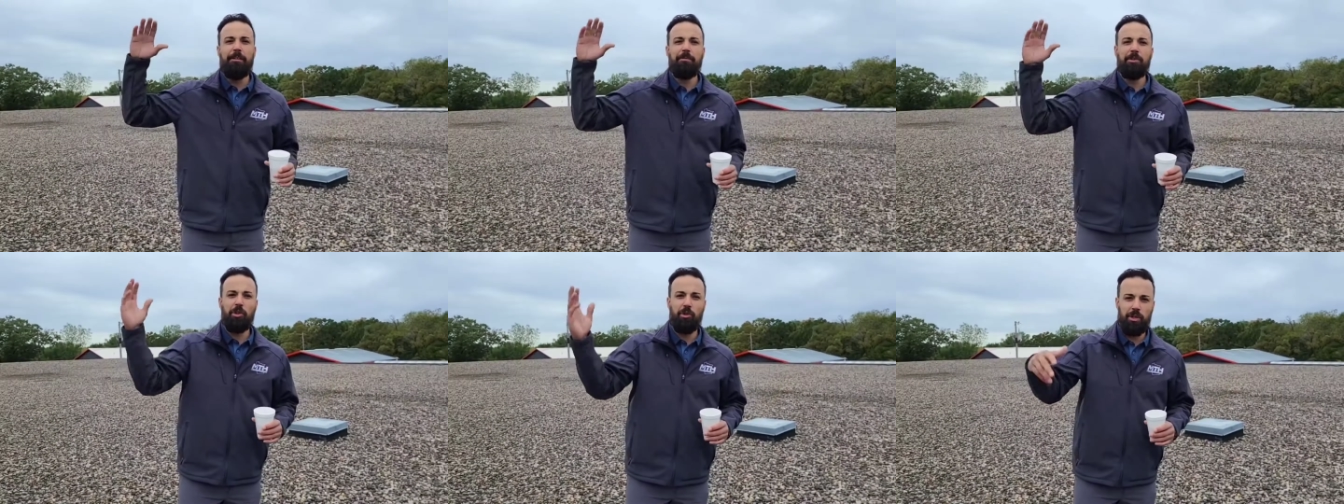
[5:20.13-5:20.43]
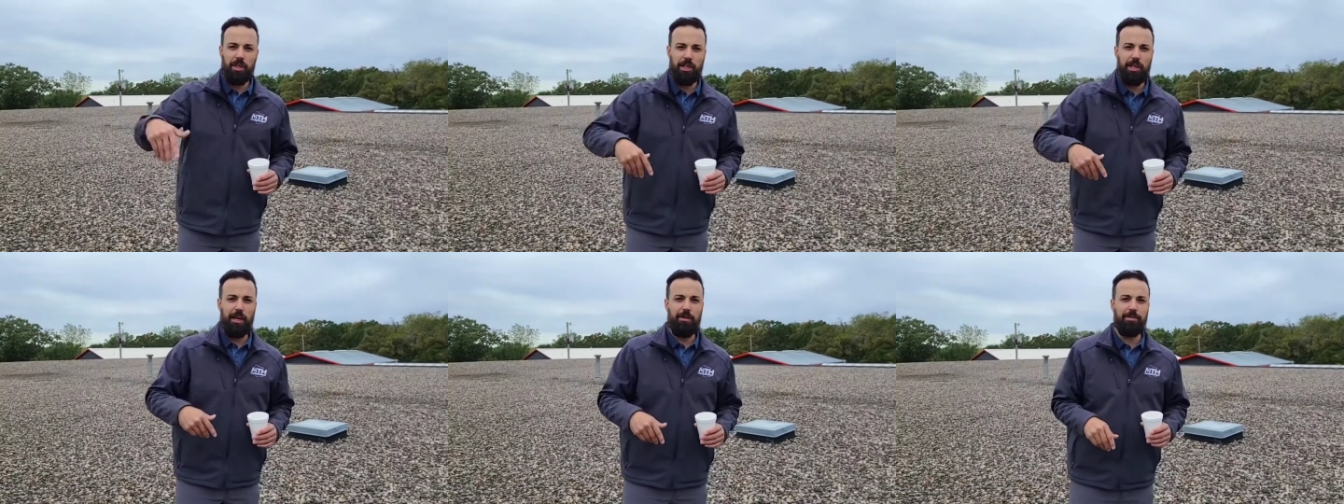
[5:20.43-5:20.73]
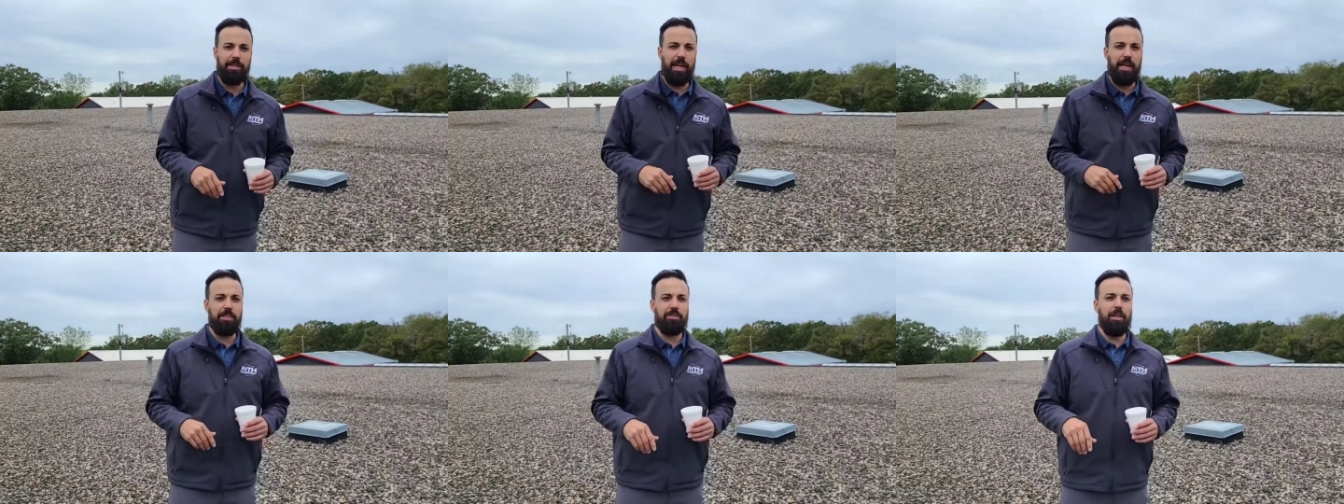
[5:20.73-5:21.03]
You can come
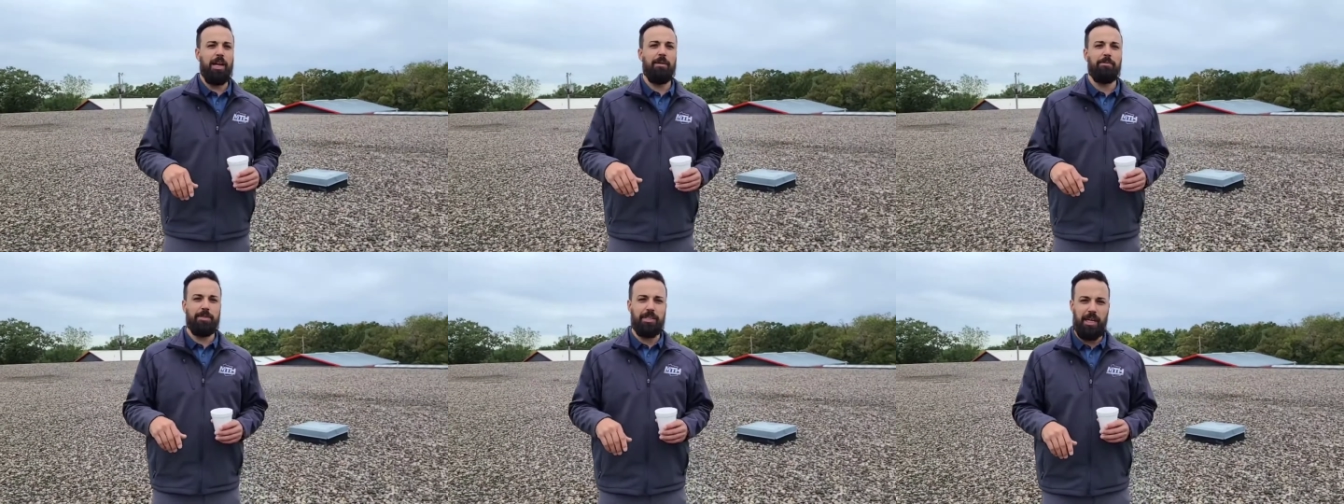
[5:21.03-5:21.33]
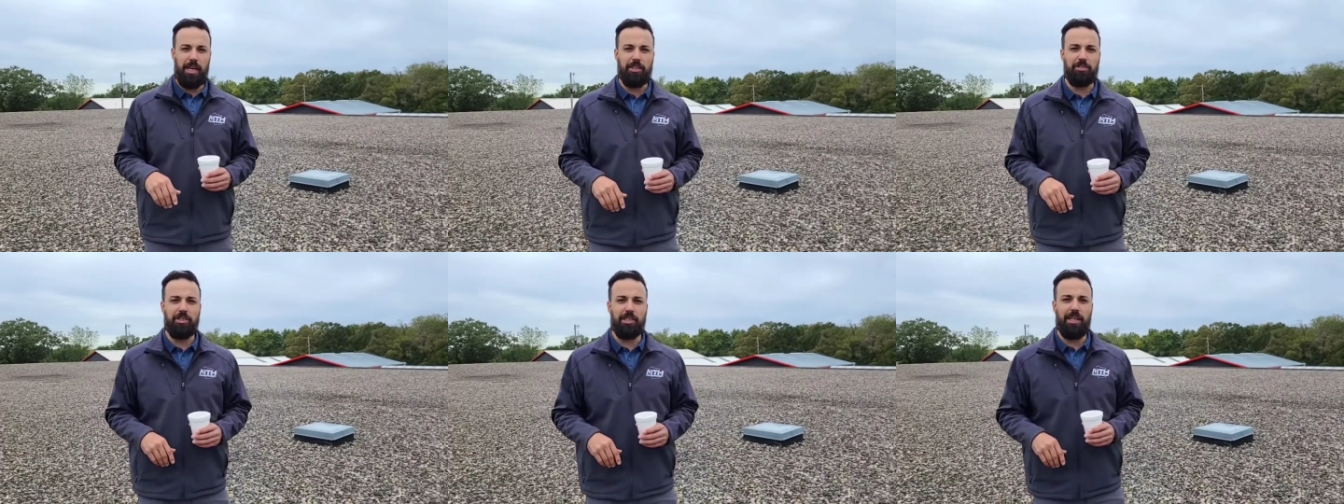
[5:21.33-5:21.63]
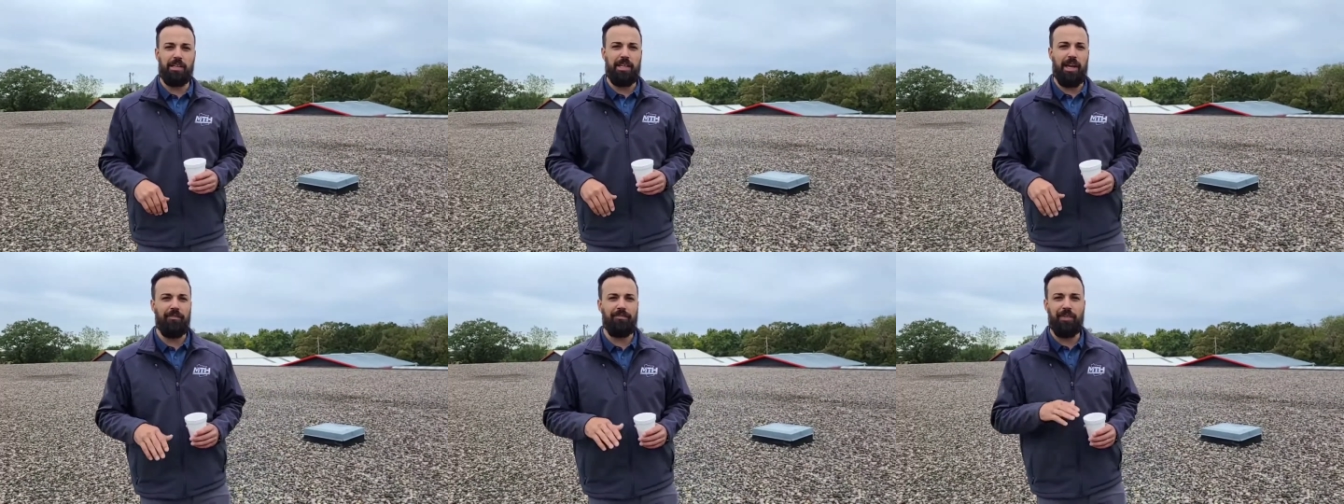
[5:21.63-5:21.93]
to MTH and
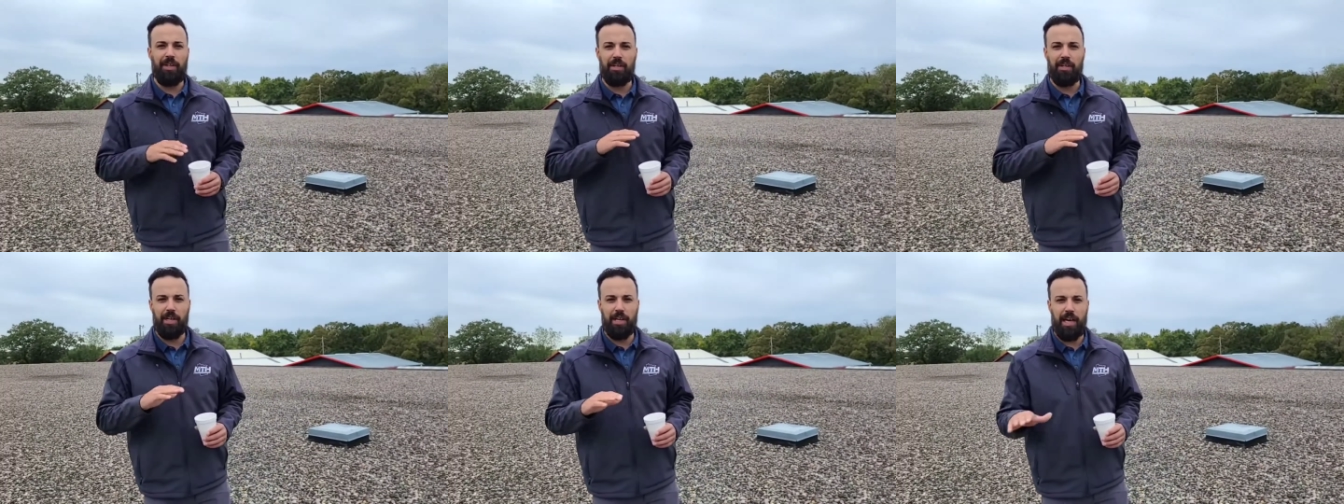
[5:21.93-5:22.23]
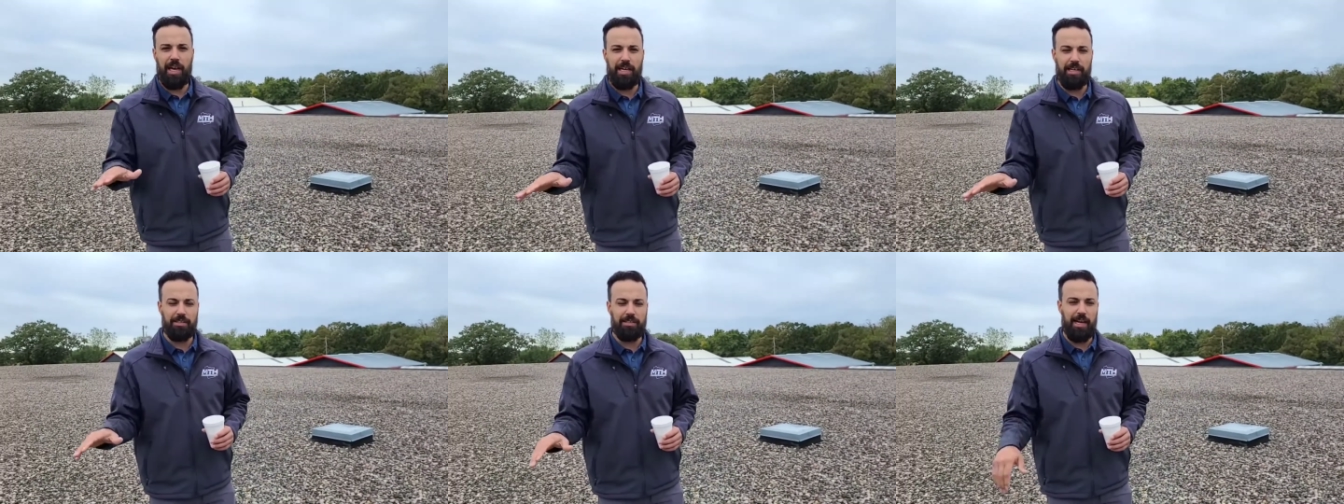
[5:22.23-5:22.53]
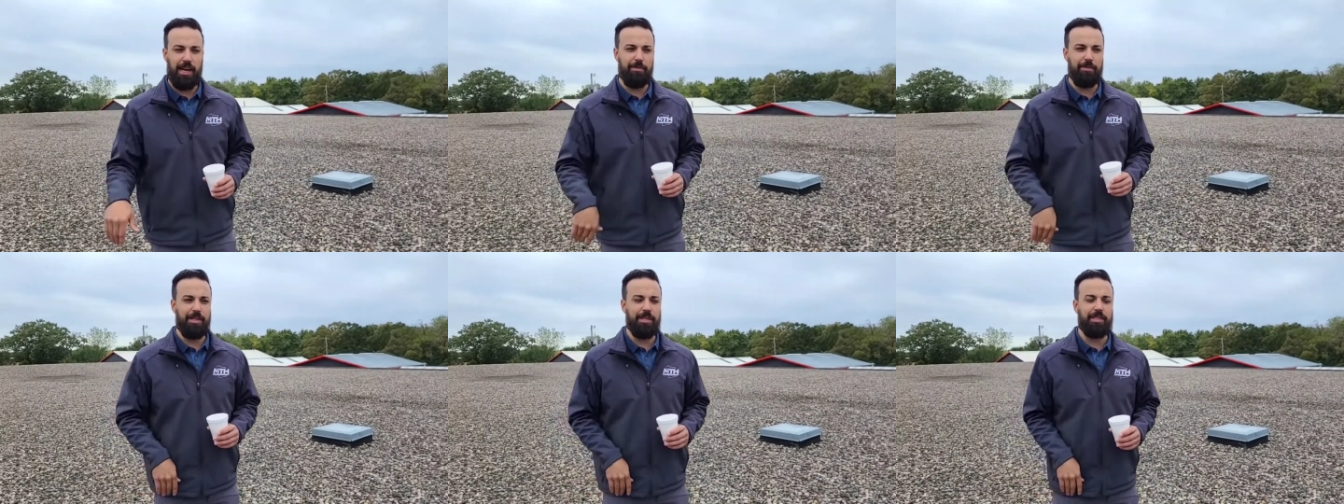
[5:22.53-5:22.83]
get that feeling any
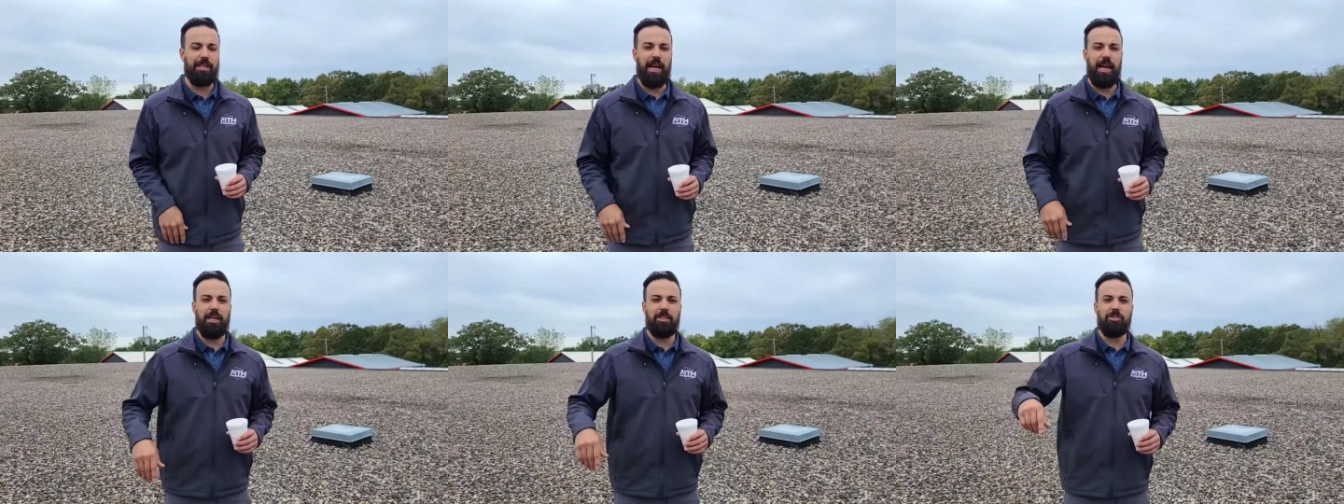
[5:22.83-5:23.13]
time of the day.